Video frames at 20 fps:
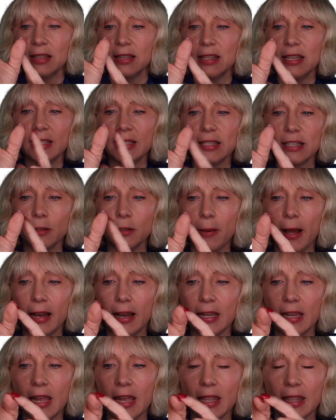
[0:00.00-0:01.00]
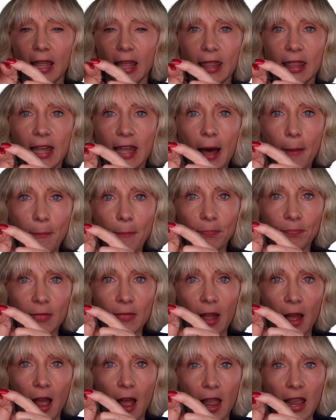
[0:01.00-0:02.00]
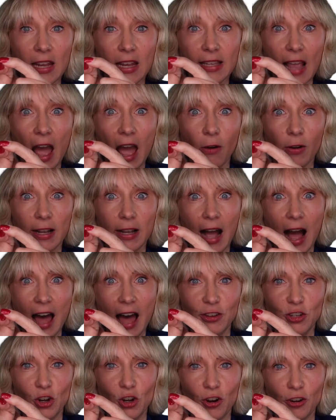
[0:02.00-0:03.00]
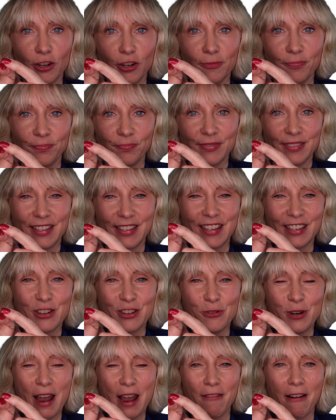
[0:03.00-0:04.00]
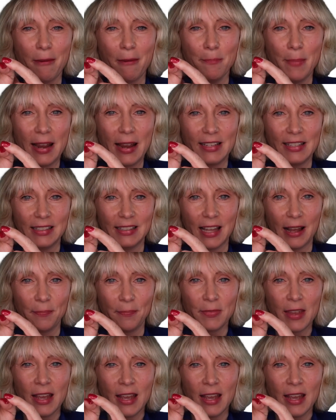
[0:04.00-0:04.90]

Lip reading: This little part here, the thumb, is our guard dog. This is called our amygdala.